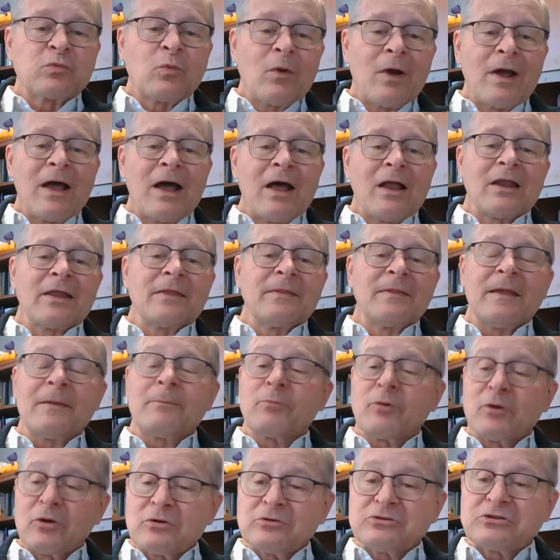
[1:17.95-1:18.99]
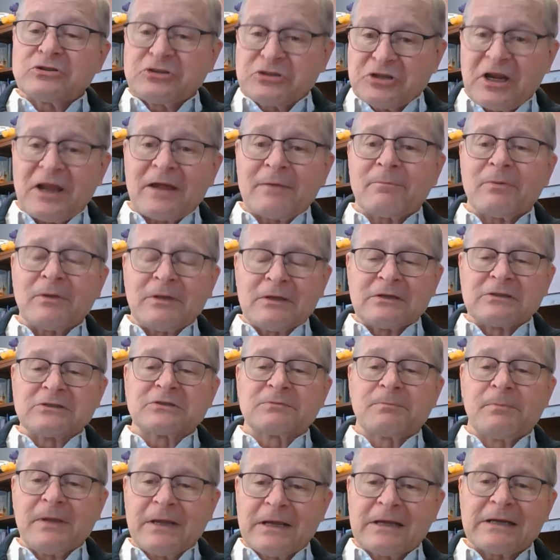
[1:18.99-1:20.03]
well and they produced champions
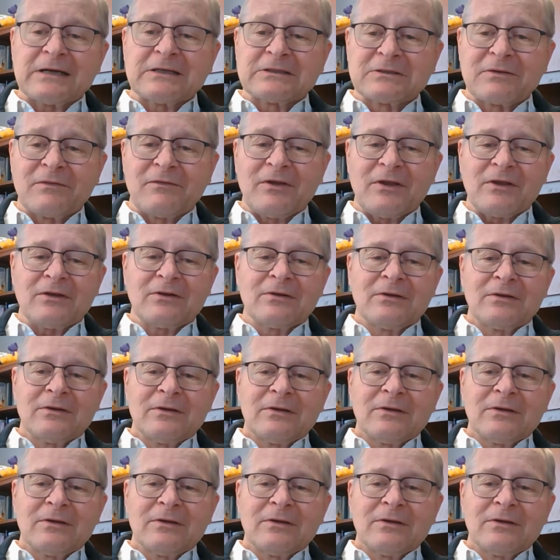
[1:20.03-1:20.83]
because of it.